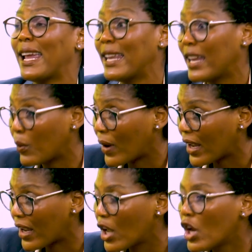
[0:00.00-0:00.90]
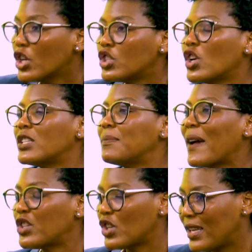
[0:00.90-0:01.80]
anyway. So it's
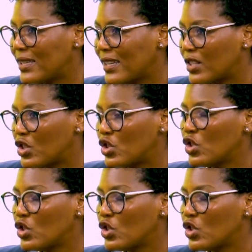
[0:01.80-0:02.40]
much easier to